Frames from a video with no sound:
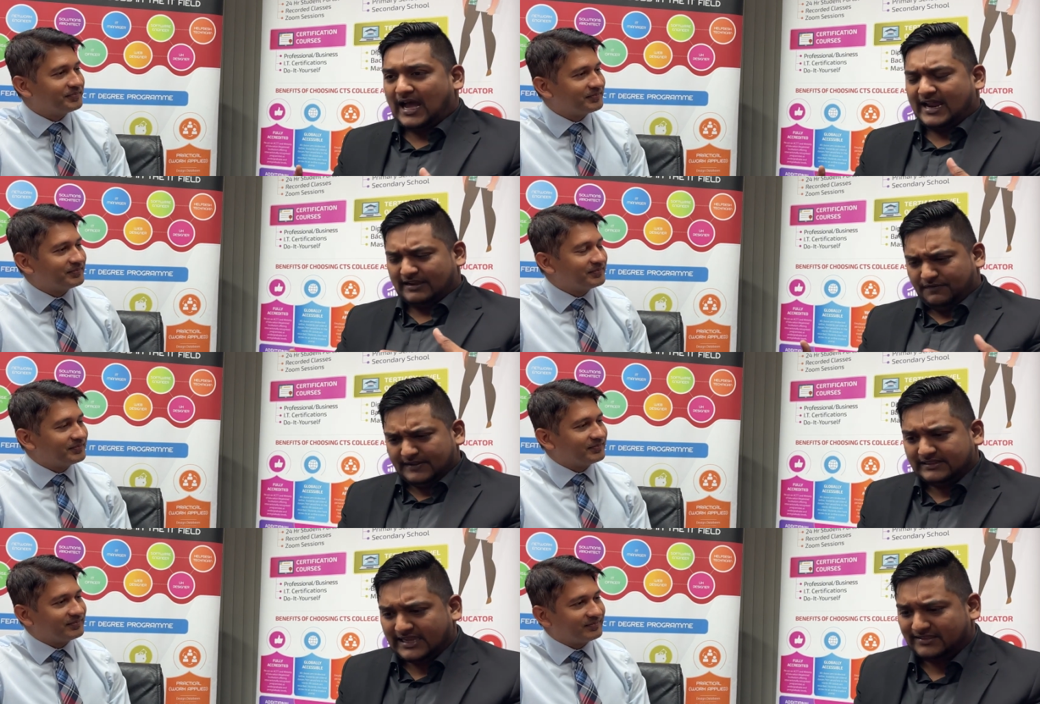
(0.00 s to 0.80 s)
Speaker 1: And I
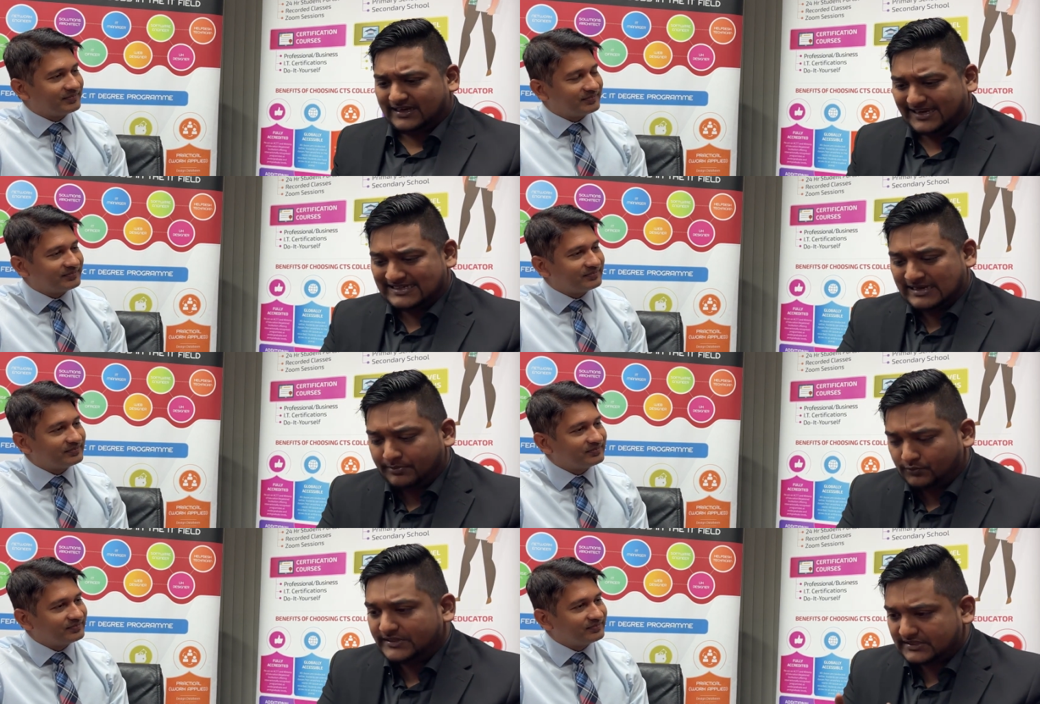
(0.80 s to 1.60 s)
felt like that
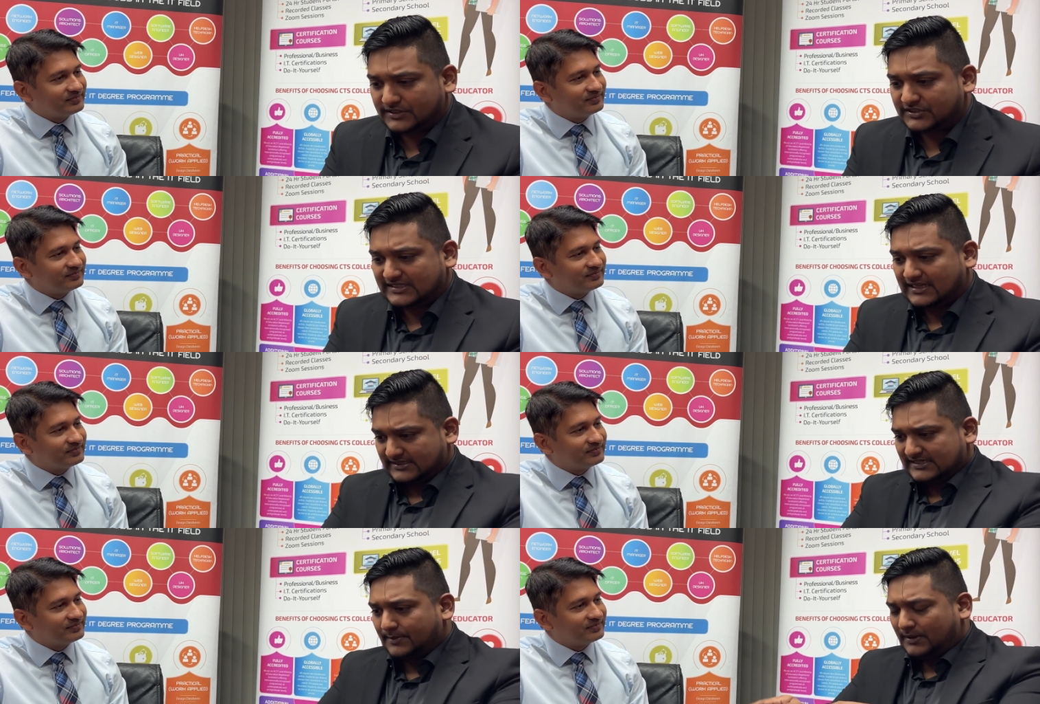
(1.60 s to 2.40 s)
in-depth research
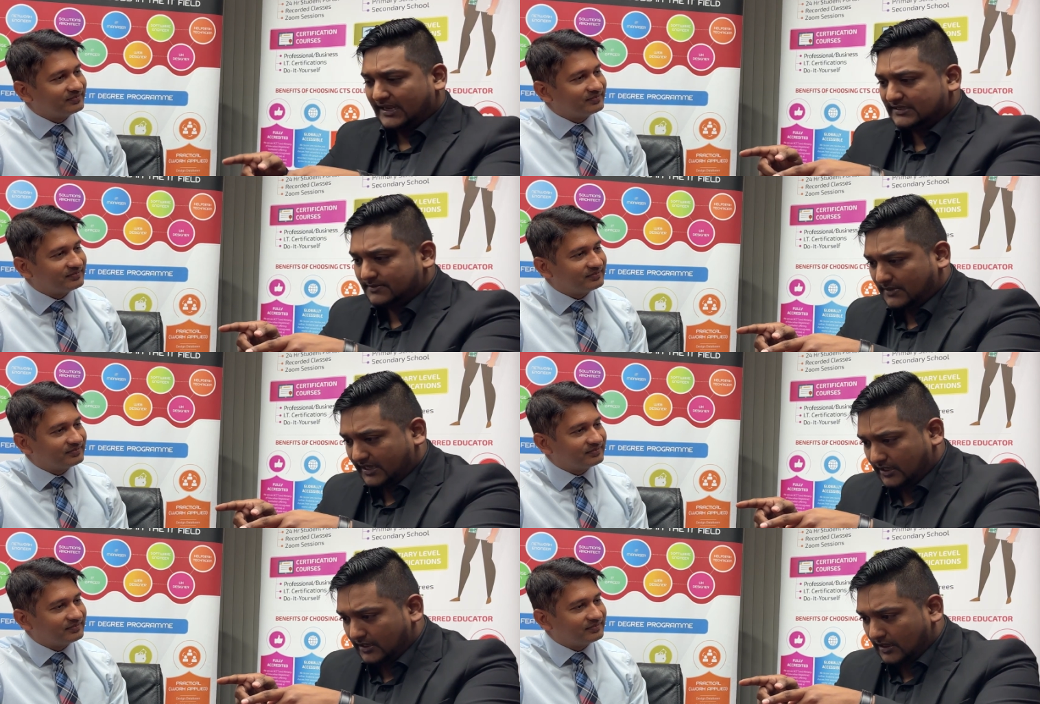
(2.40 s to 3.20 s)
started to apply to
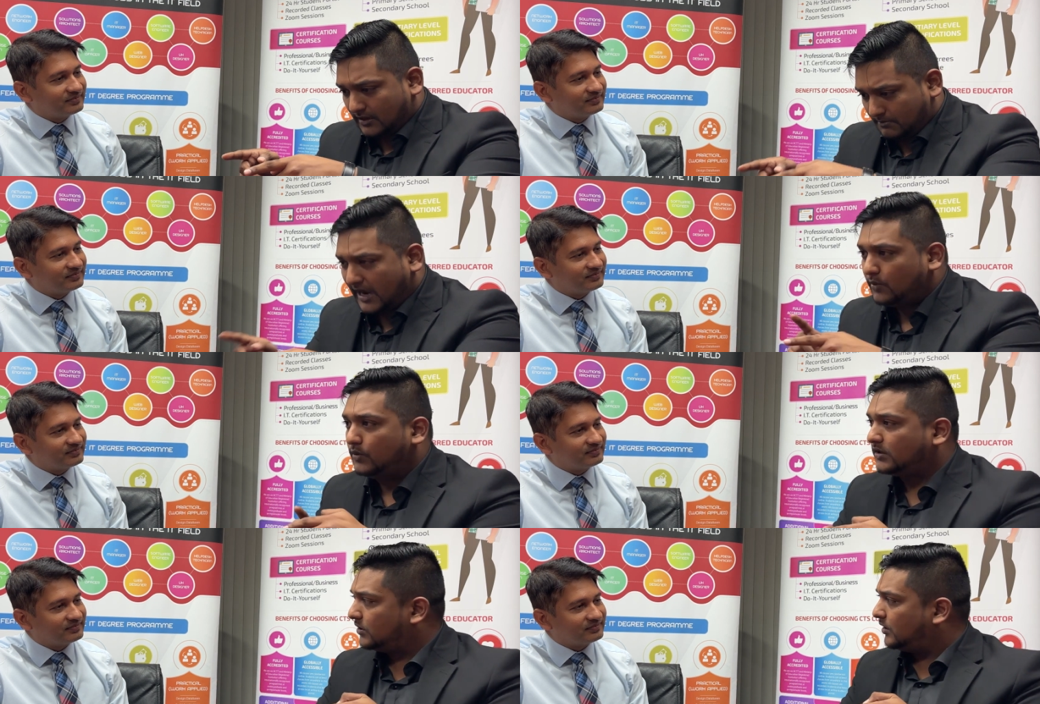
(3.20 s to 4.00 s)
my my
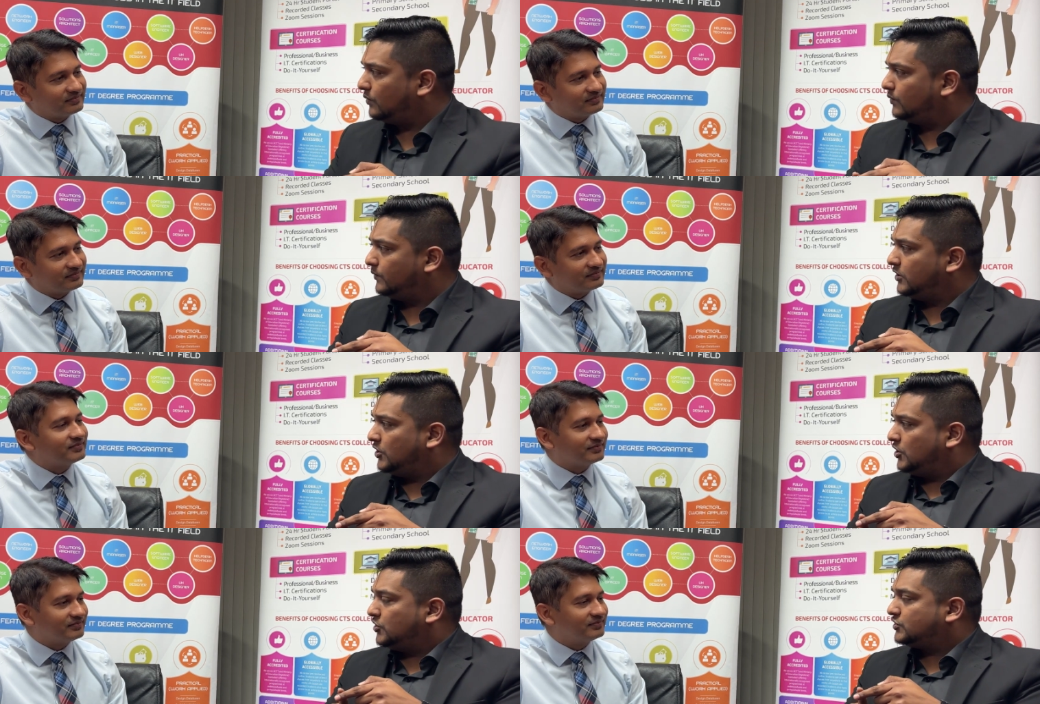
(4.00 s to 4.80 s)
work now.
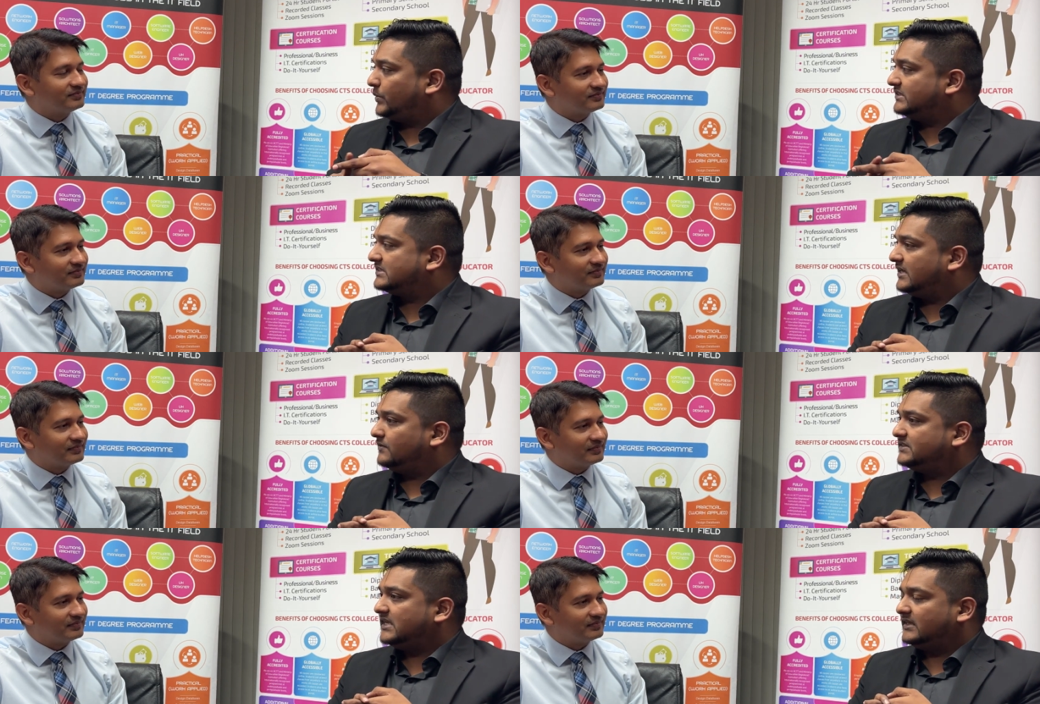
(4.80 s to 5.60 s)
Mm-hmm. So instead
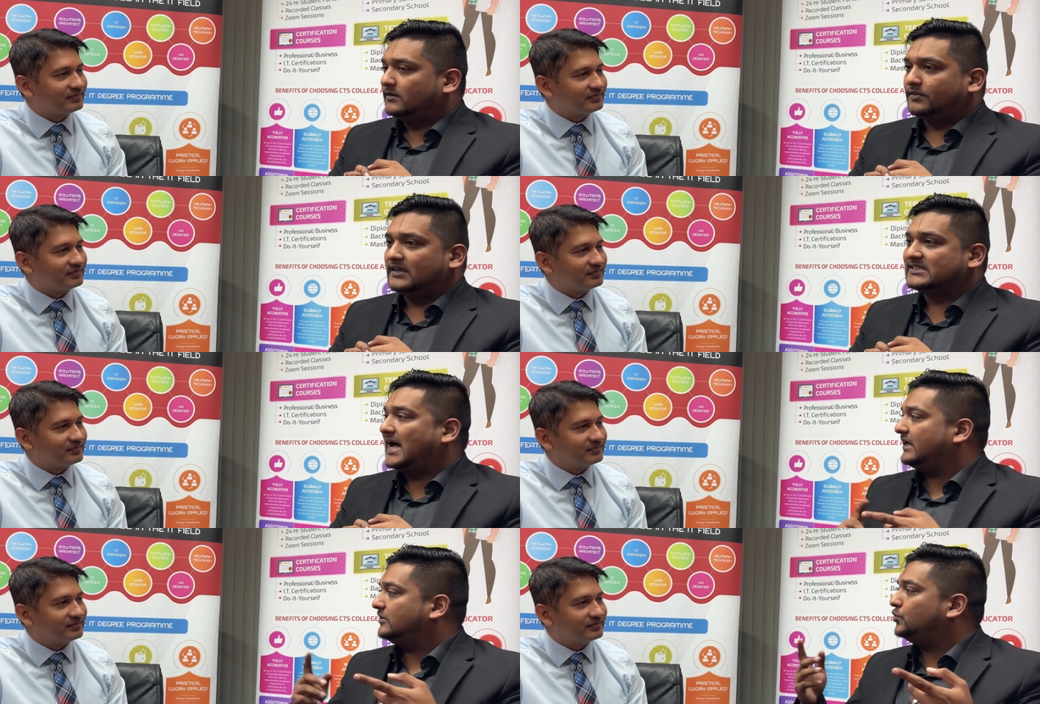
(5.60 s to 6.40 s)
of taking things
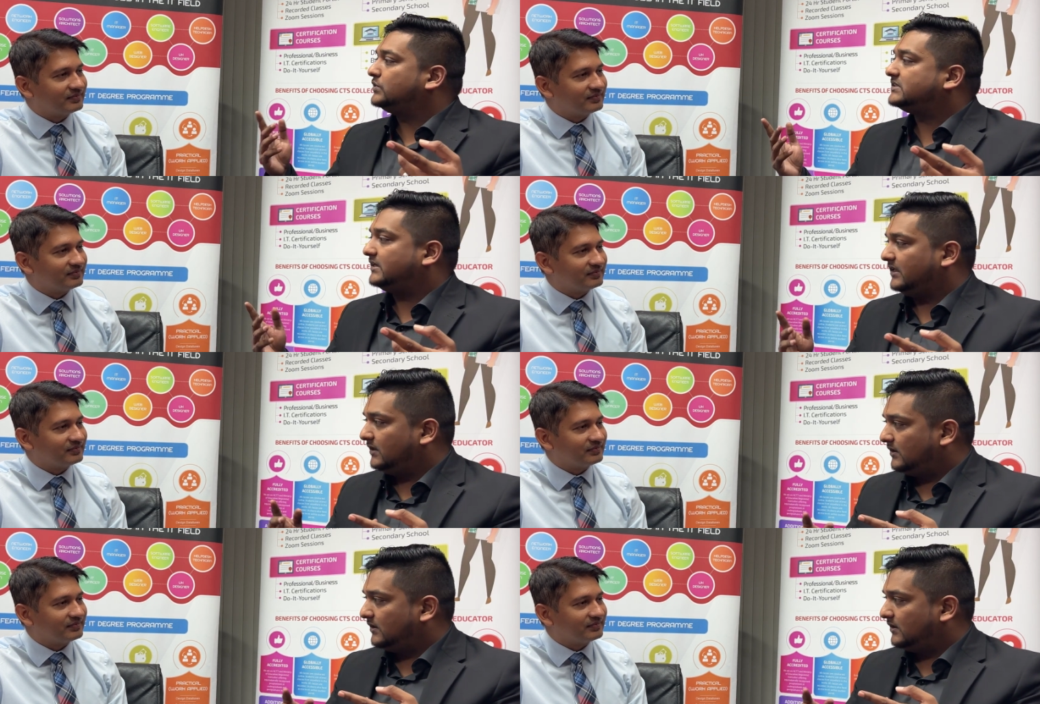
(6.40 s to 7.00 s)
anecdotally,